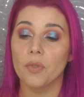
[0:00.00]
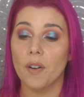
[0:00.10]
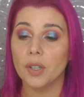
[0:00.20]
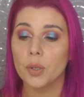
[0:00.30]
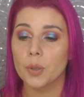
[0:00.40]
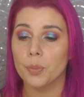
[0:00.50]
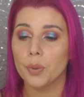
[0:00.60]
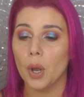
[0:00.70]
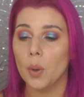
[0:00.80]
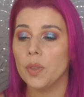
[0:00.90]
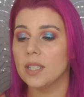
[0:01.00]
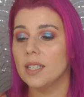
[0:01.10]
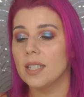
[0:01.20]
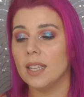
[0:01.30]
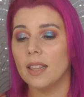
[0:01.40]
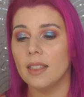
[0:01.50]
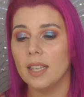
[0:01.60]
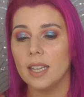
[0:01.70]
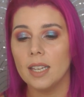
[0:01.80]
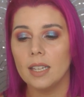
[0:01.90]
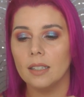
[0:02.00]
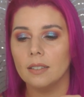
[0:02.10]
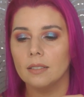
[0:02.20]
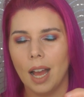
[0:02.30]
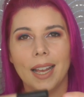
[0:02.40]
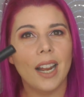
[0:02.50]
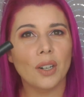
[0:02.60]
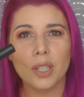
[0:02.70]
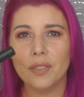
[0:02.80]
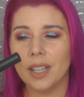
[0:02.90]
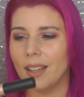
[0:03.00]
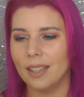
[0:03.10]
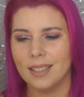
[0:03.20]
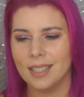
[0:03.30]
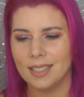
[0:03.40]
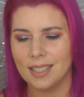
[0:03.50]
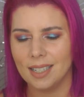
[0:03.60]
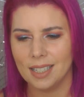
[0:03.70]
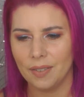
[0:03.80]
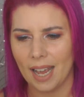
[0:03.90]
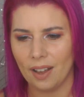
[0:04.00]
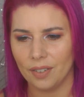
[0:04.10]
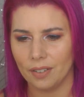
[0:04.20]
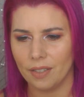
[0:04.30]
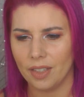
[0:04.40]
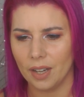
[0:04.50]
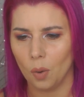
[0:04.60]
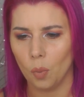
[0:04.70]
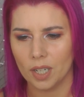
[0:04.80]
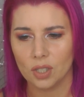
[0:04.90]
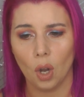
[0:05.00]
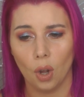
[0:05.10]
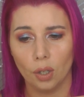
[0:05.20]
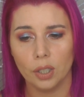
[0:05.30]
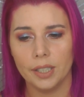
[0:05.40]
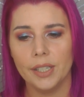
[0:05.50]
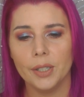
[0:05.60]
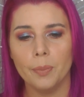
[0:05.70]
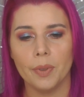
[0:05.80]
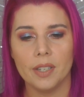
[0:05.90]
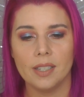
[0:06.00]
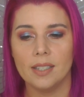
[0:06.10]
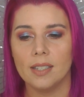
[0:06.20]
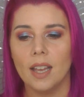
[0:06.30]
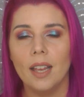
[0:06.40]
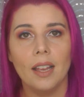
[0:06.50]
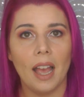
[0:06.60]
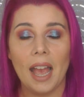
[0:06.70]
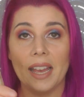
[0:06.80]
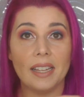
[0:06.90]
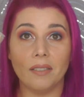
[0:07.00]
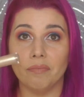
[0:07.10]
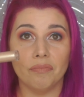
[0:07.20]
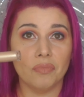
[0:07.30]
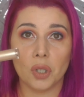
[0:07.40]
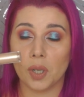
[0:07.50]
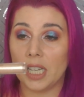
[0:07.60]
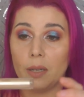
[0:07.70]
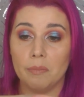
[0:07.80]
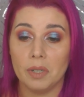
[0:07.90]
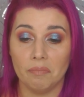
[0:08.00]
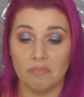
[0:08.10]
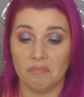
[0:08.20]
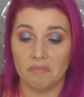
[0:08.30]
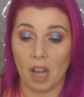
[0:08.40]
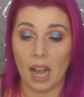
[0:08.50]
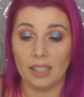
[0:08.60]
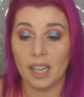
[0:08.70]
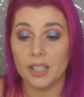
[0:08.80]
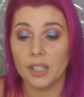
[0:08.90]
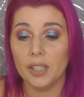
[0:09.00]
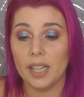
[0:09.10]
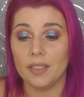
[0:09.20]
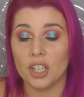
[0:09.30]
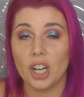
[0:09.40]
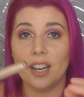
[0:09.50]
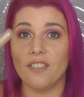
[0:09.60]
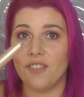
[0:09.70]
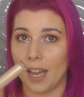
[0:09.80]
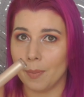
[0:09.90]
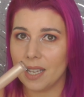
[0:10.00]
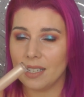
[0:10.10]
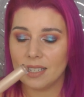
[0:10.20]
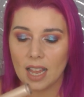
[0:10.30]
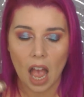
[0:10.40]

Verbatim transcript: Revolution Pro. This is the, it doesn't even have a thing on what it's called on here, but this is a cream highlighter in the shade Famous.